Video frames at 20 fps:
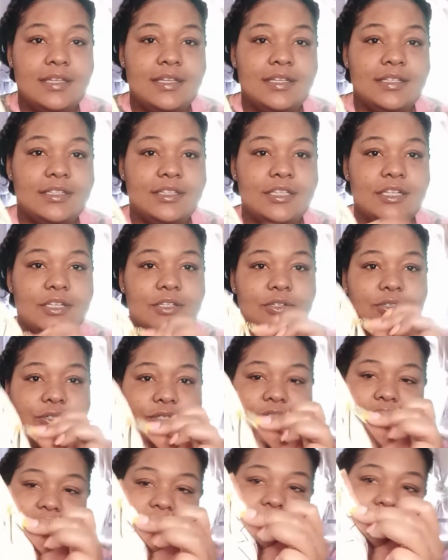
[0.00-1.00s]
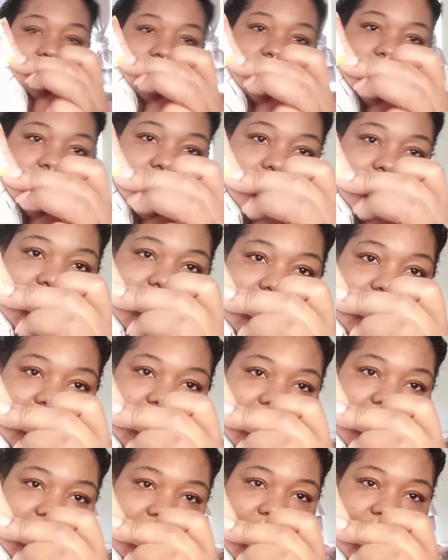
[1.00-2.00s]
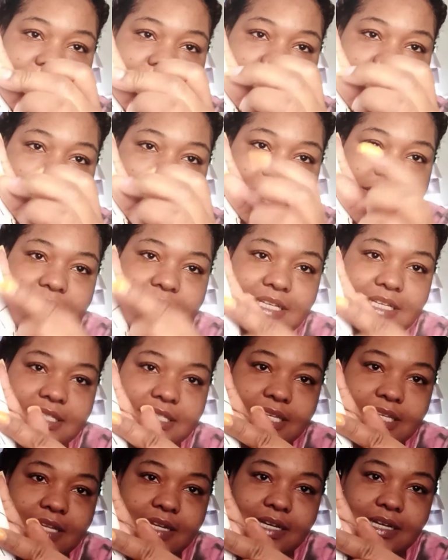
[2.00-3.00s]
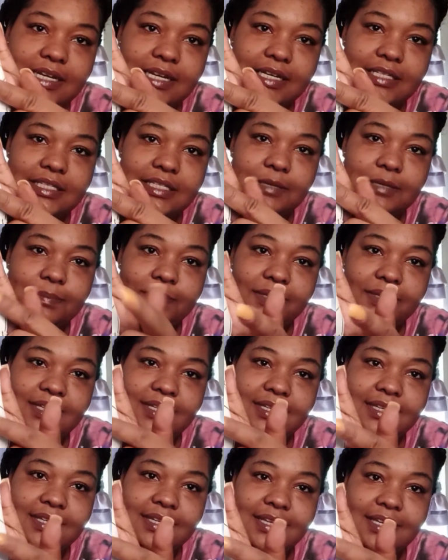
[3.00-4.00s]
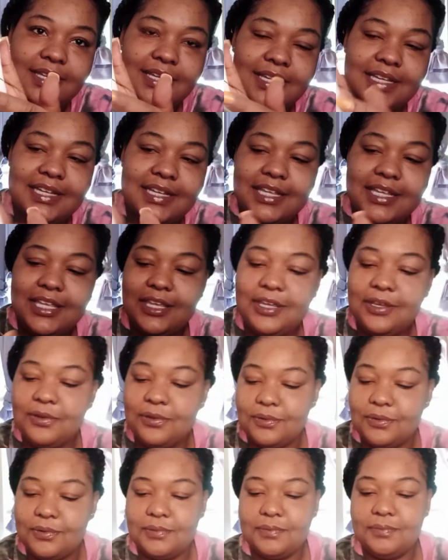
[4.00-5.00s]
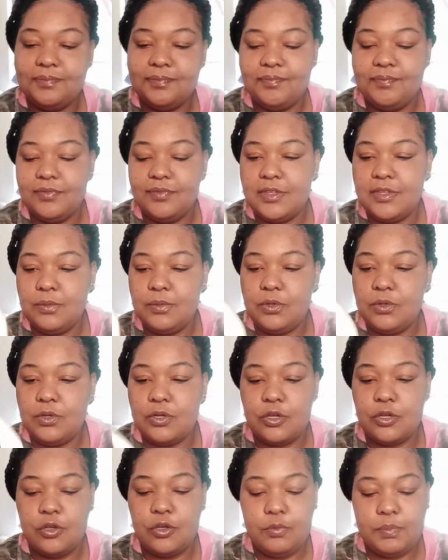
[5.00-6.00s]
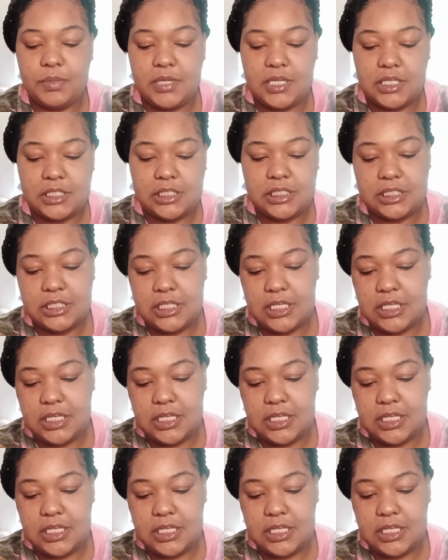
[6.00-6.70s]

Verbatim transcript: the little, I see the little detailing of the zipper. Cute. Let me go open it and see.